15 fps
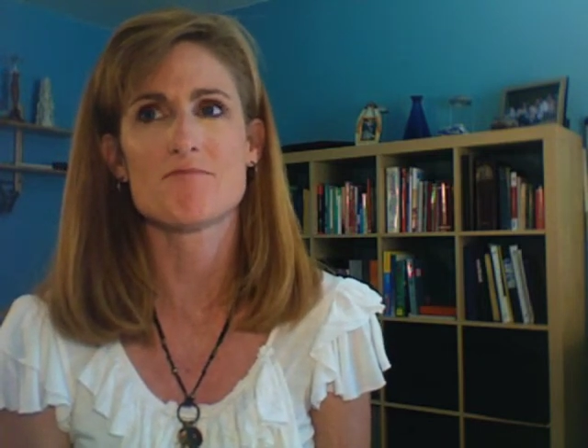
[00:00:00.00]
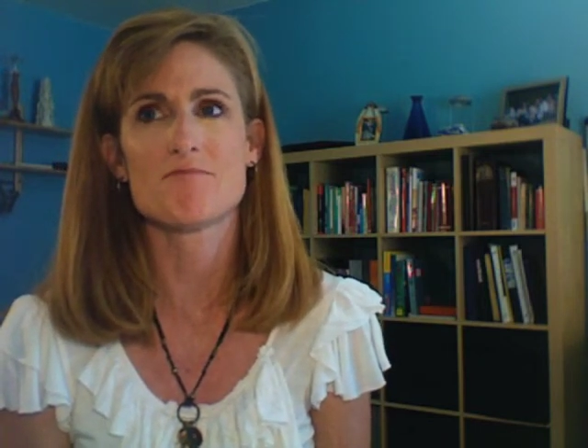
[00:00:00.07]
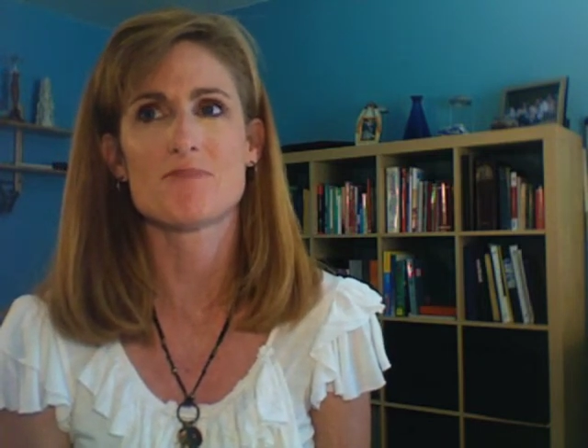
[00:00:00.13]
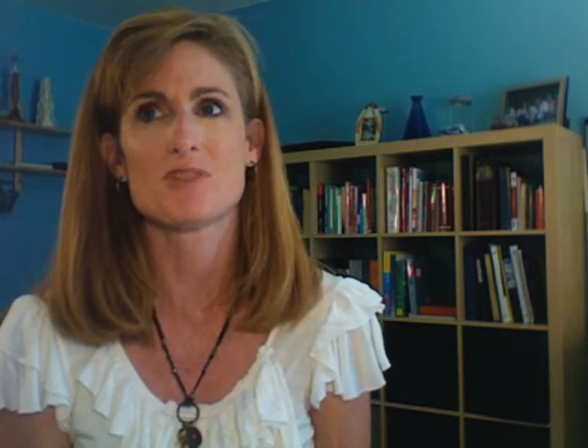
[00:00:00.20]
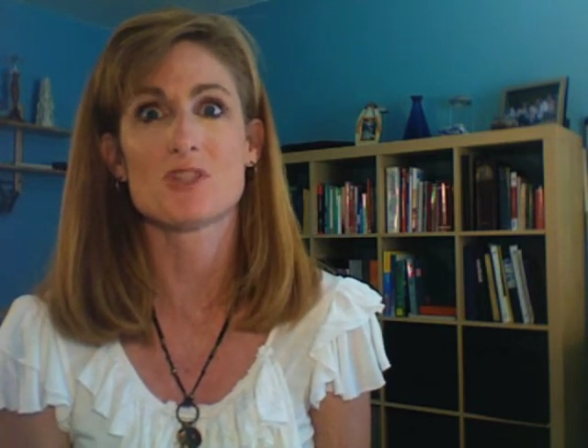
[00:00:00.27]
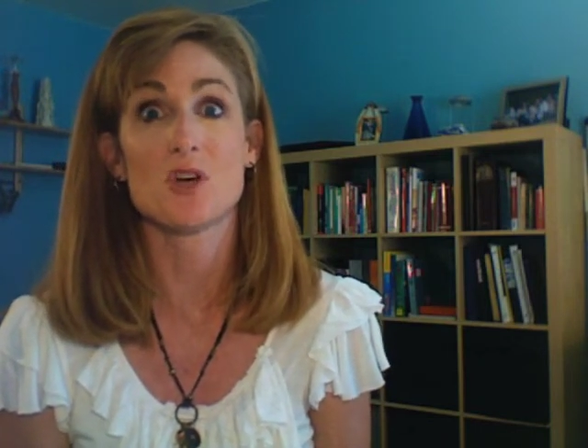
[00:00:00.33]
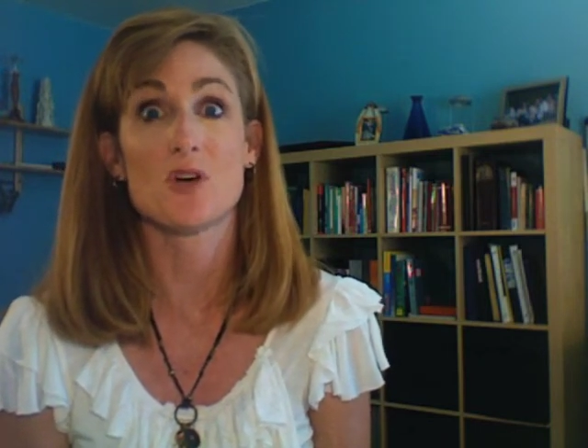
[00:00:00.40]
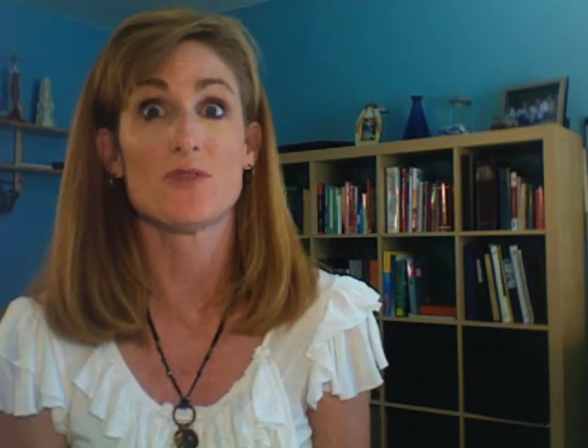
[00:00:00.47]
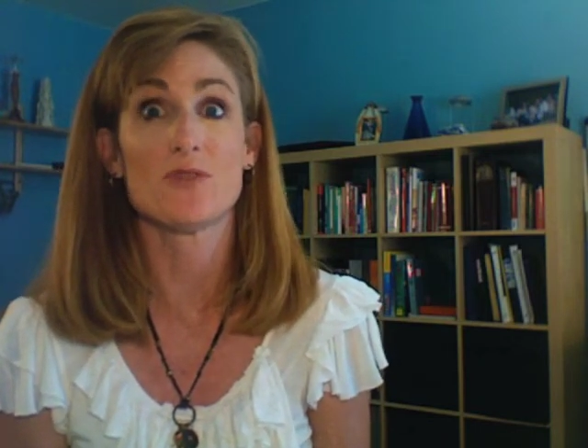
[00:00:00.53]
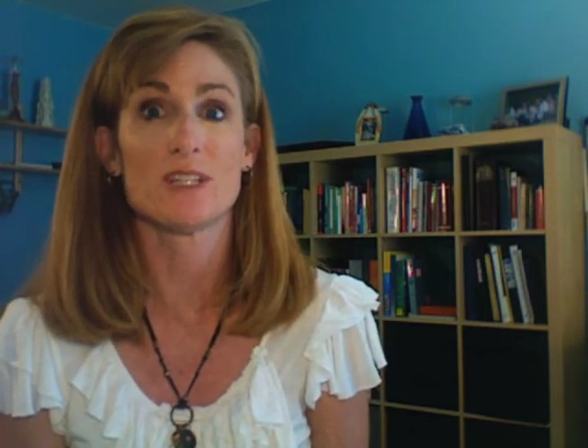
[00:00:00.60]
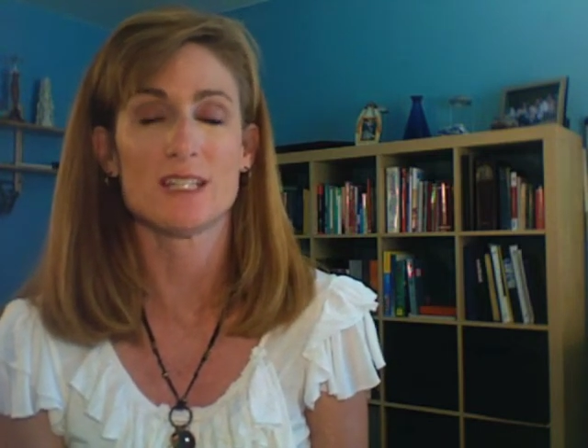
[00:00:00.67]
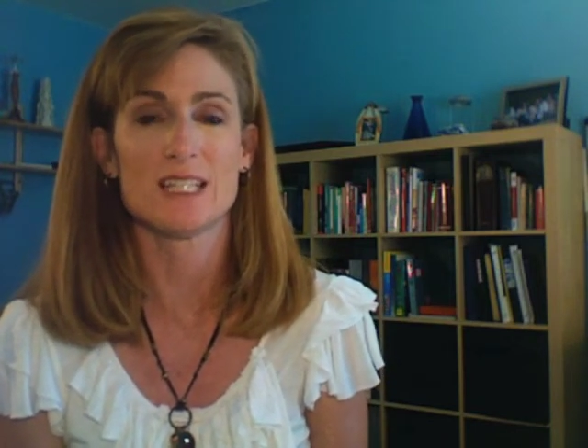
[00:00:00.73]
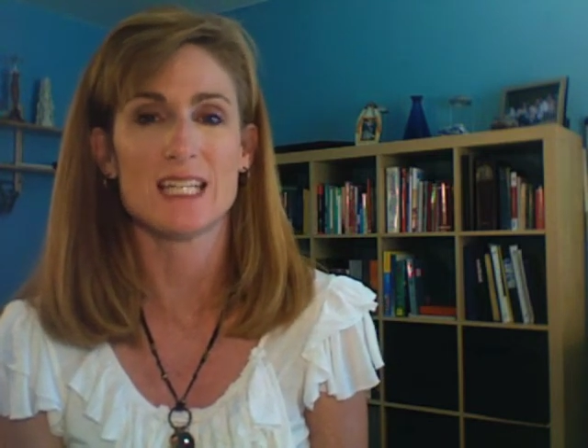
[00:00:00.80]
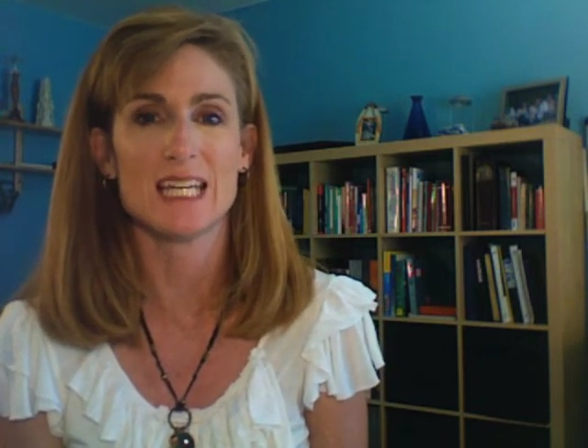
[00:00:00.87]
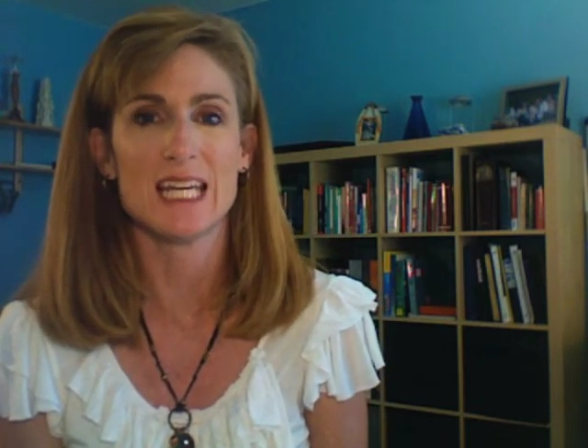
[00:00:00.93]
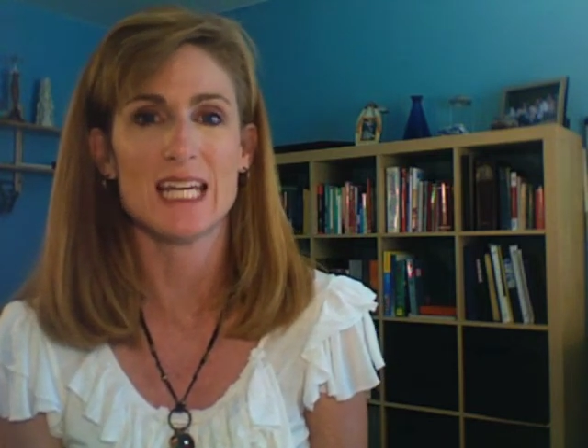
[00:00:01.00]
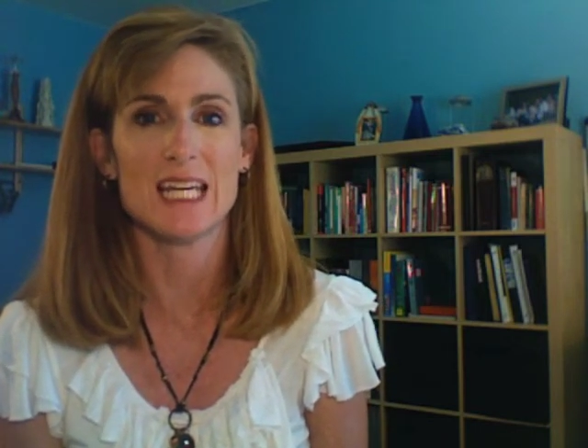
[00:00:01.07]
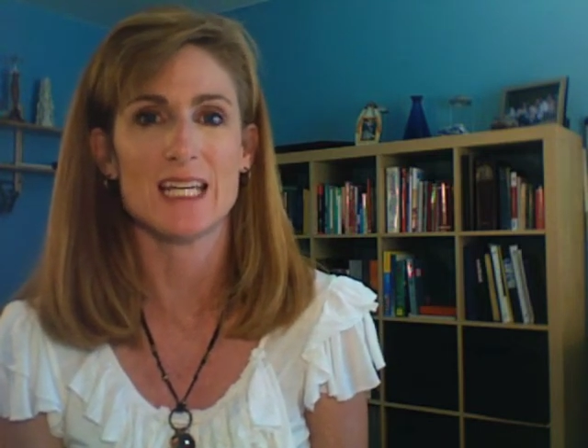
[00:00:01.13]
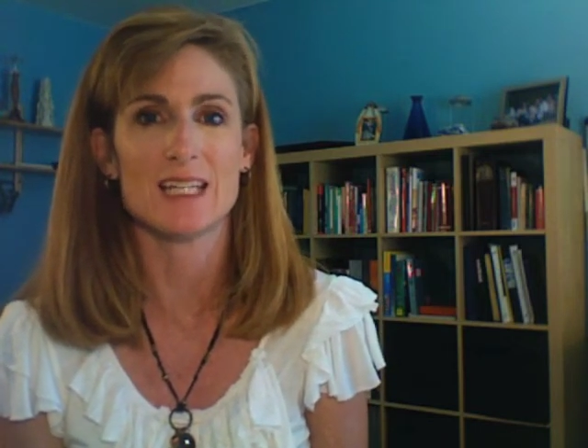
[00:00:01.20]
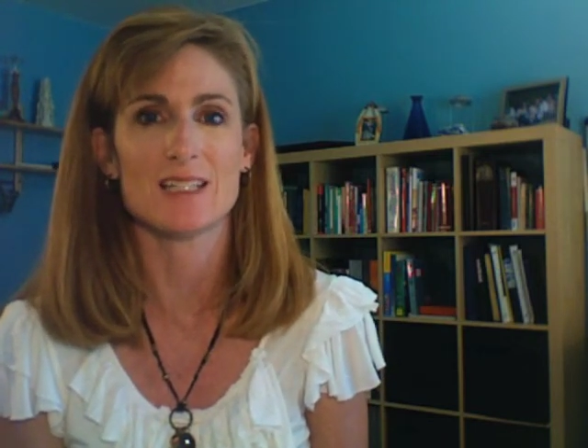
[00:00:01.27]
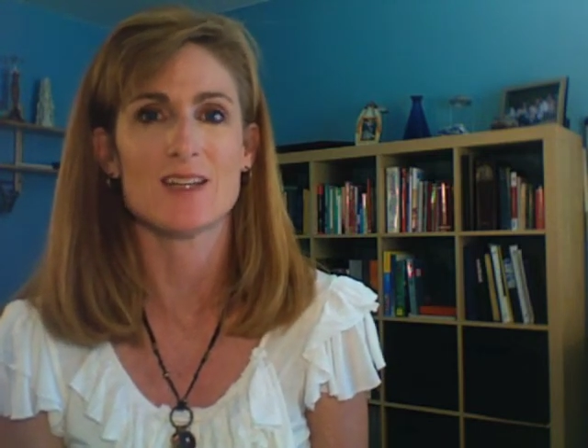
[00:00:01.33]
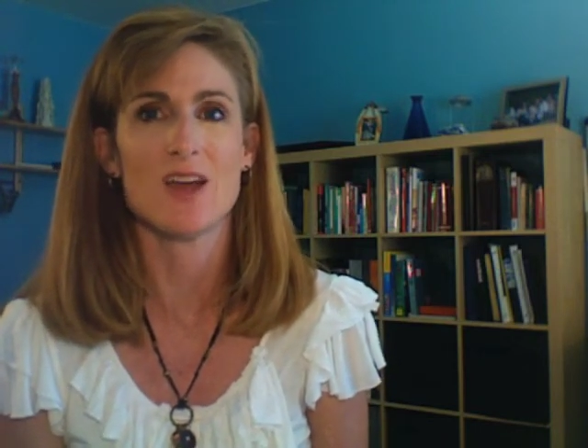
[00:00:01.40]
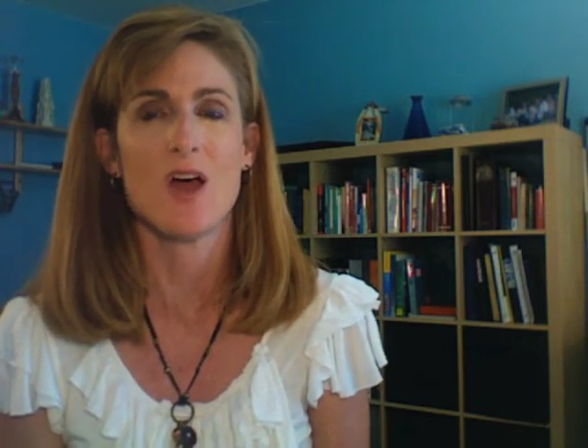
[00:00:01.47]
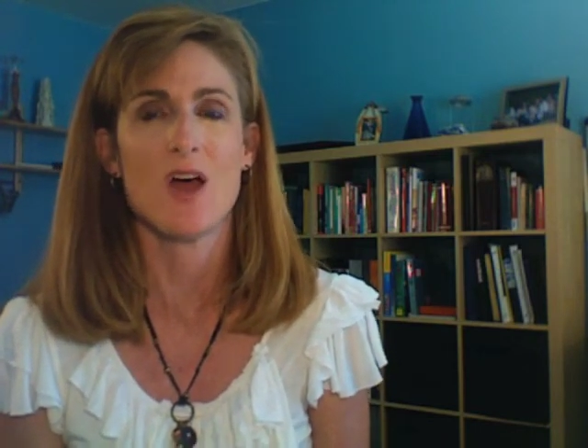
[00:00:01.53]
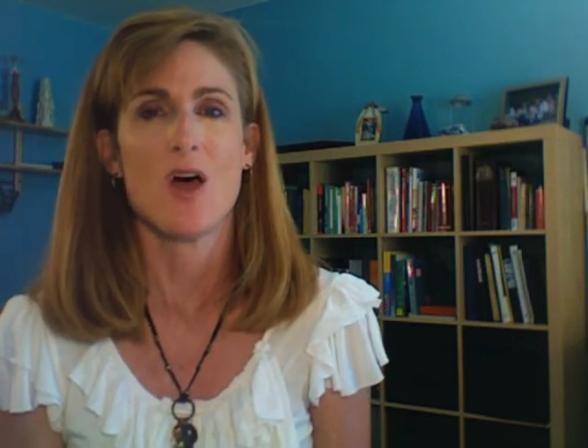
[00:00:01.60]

solving a need